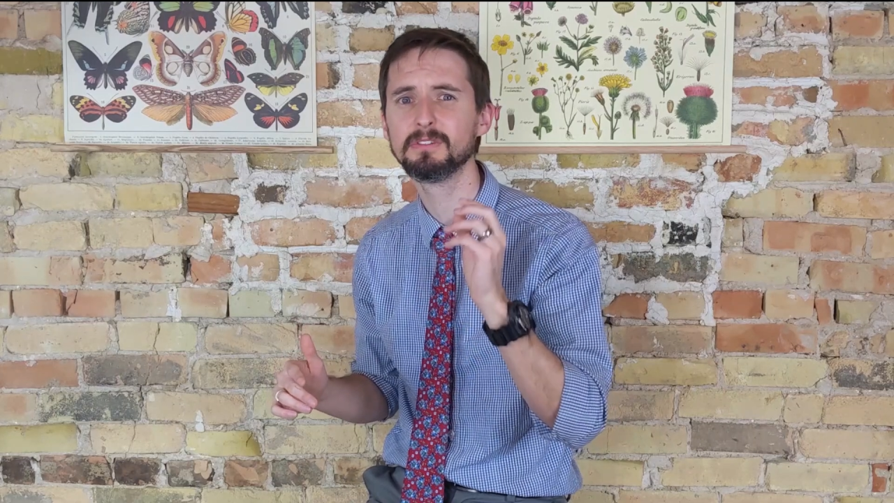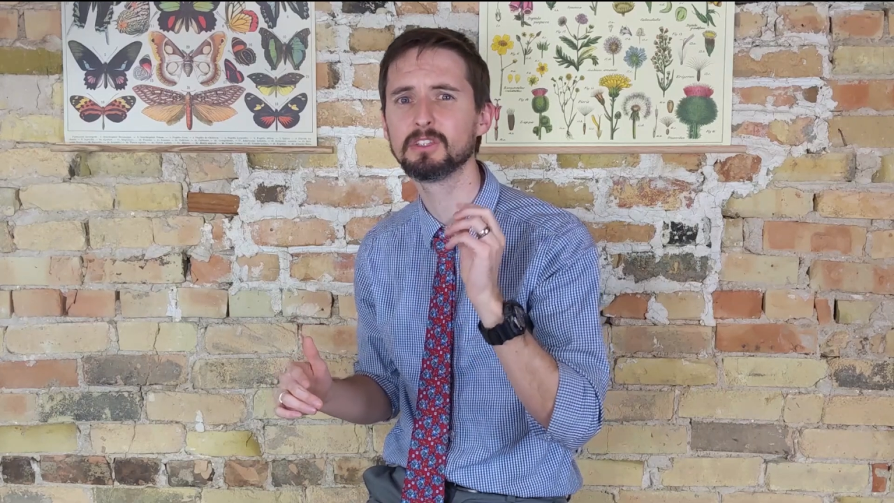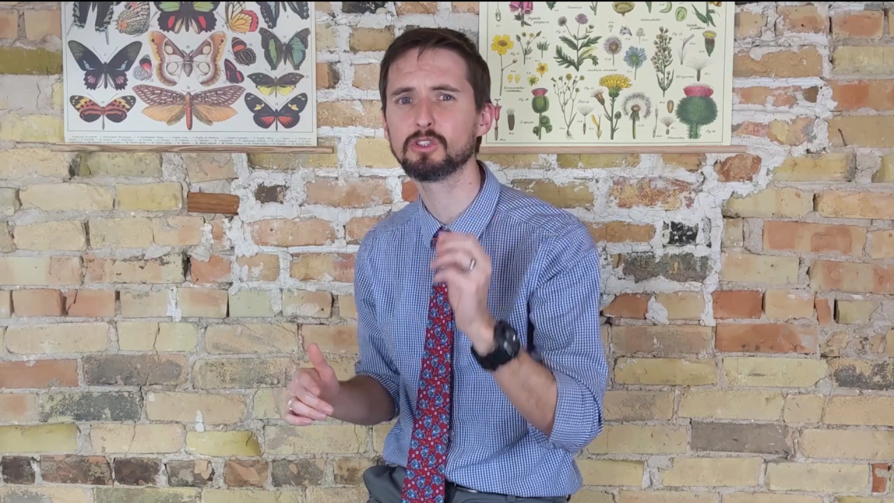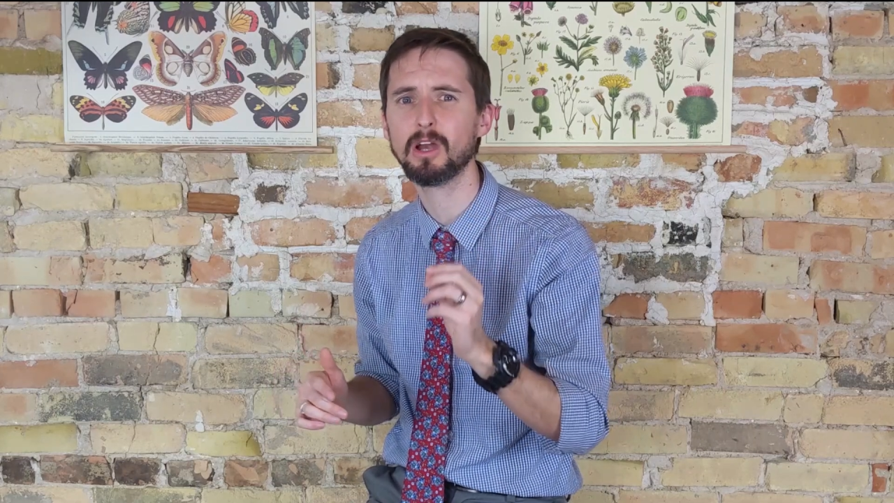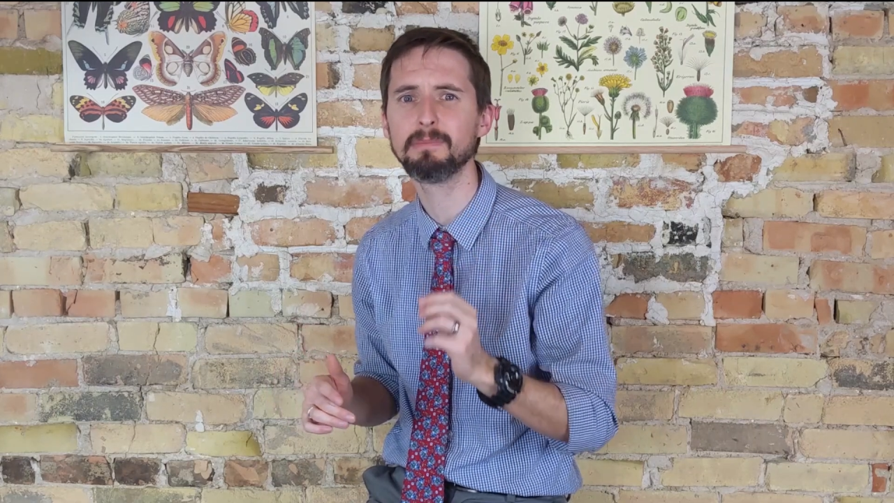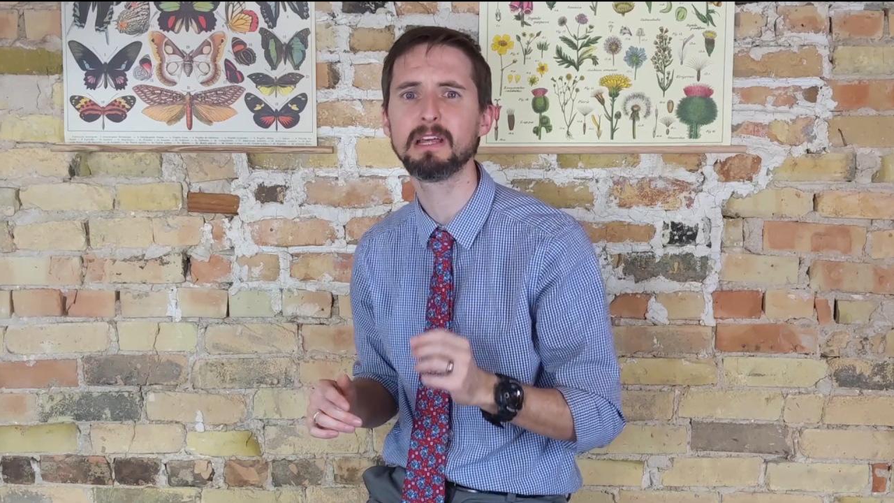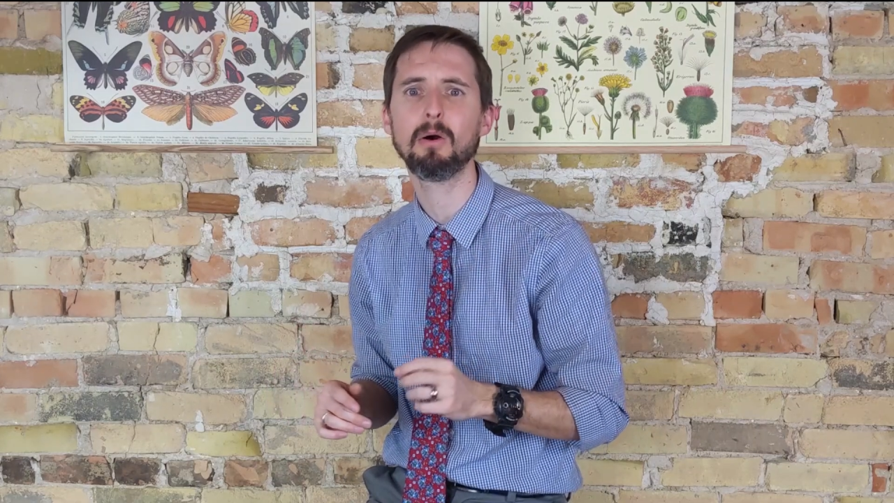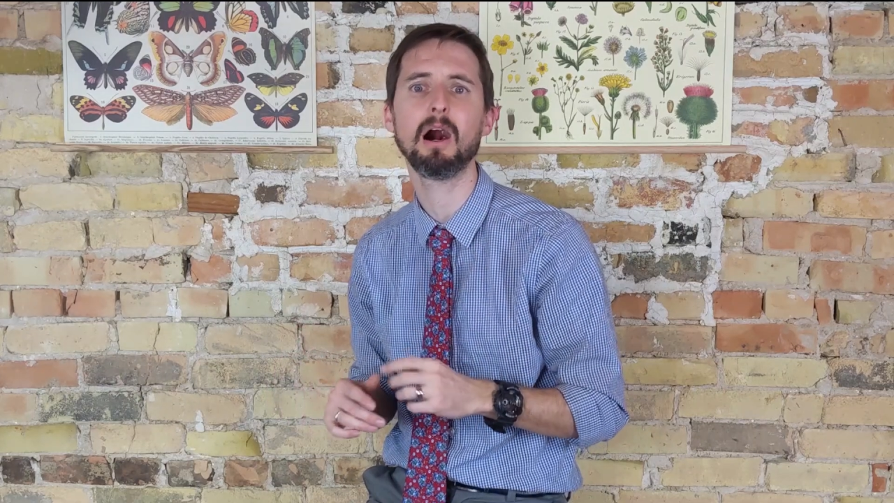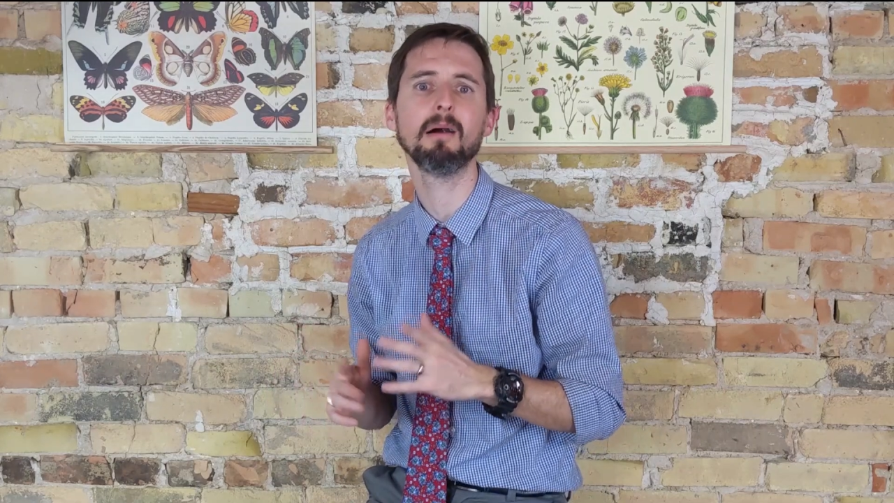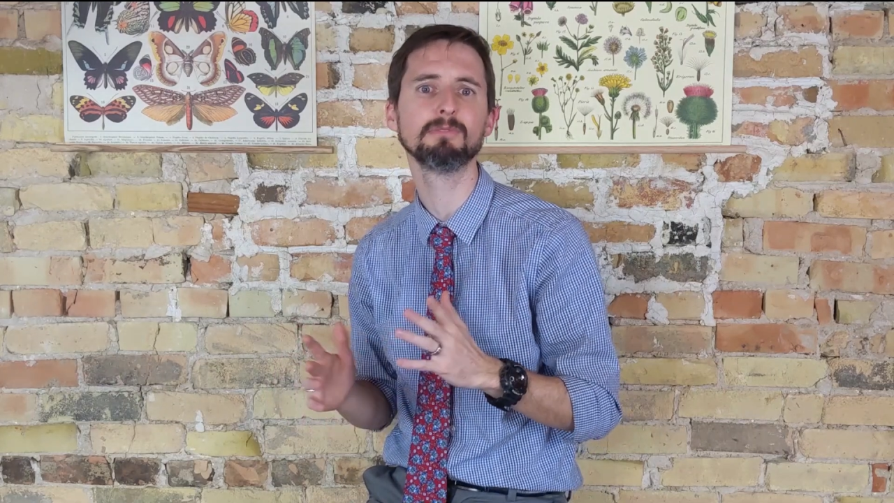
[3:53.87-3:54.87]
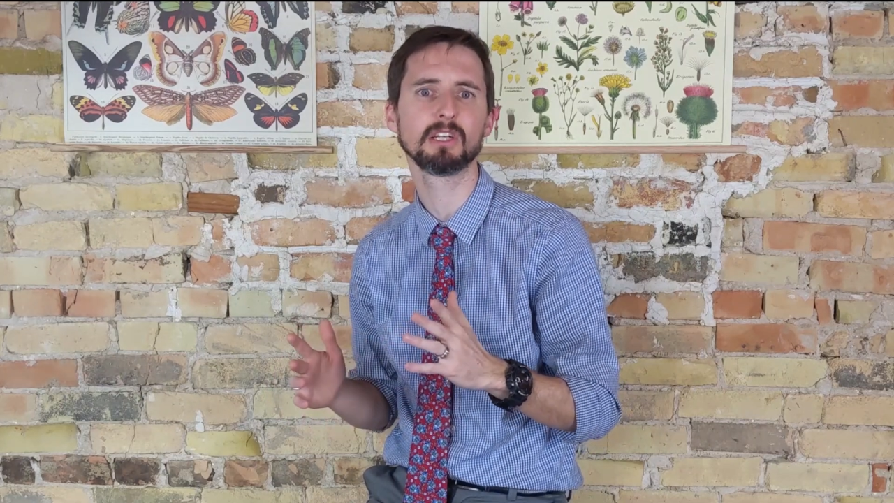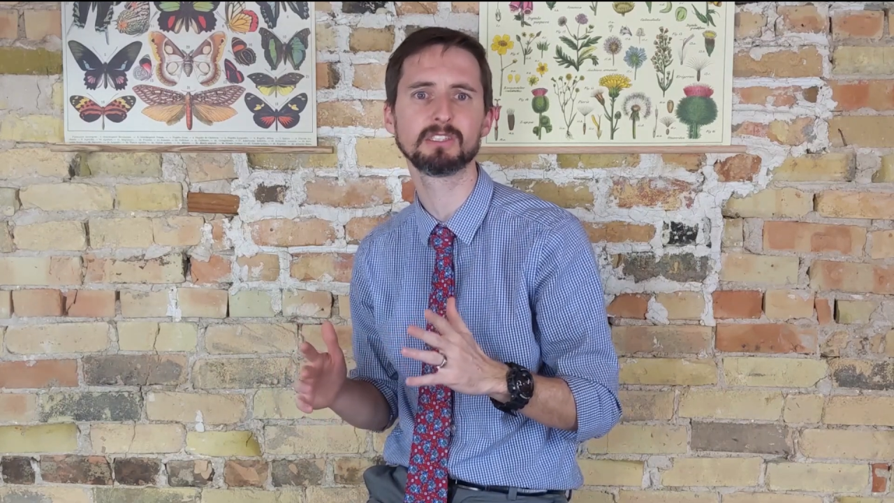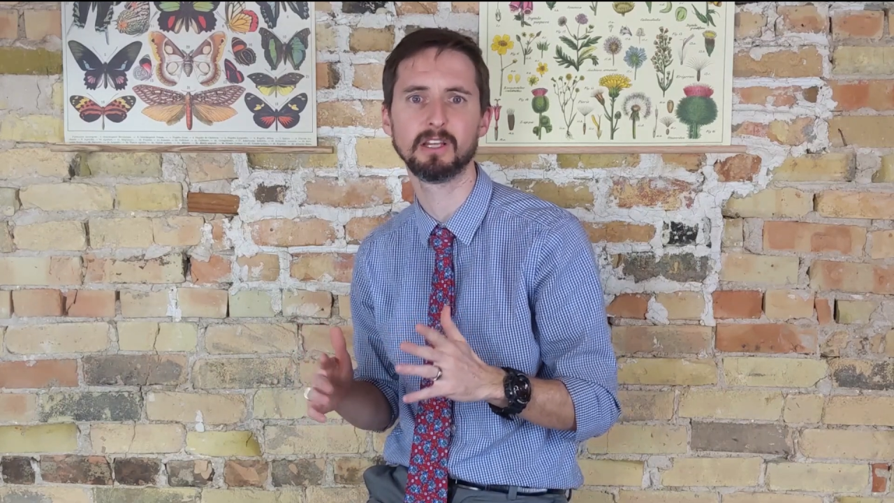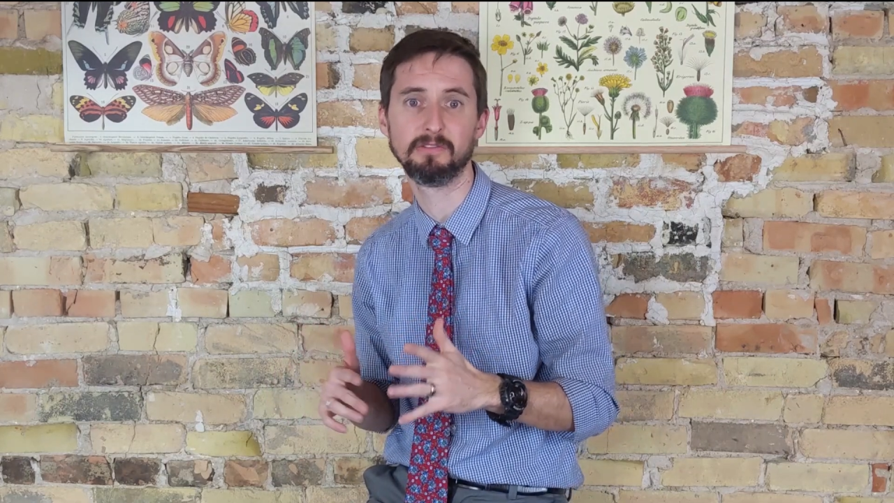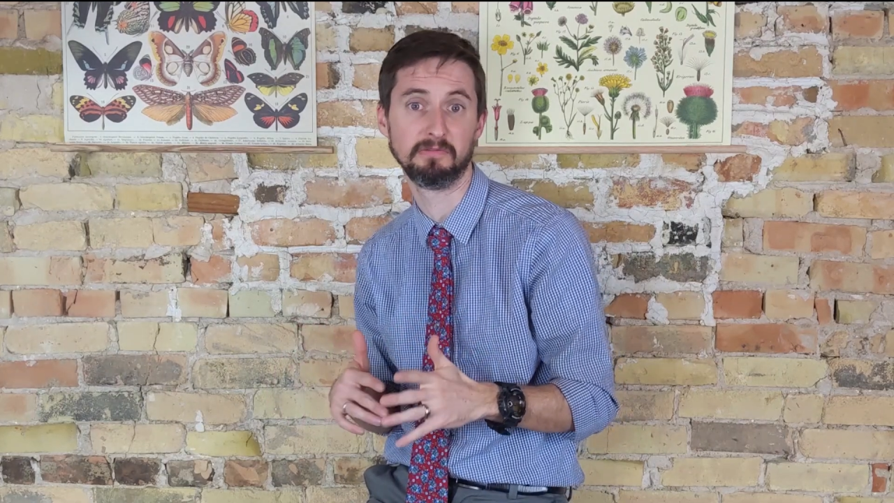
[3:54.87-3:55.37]
describes how
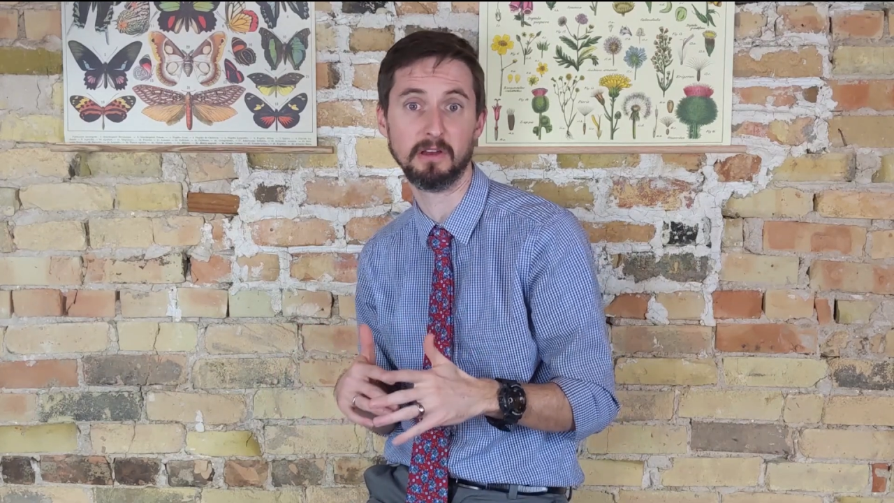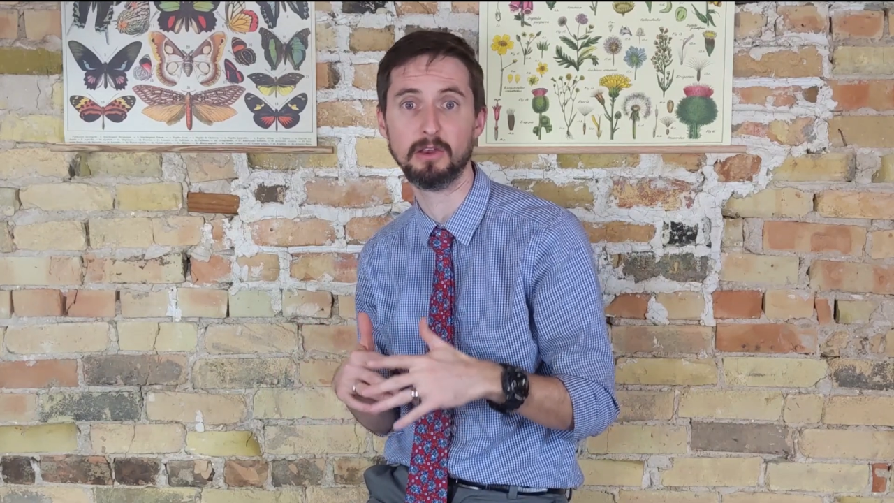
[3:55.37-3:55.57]
objects of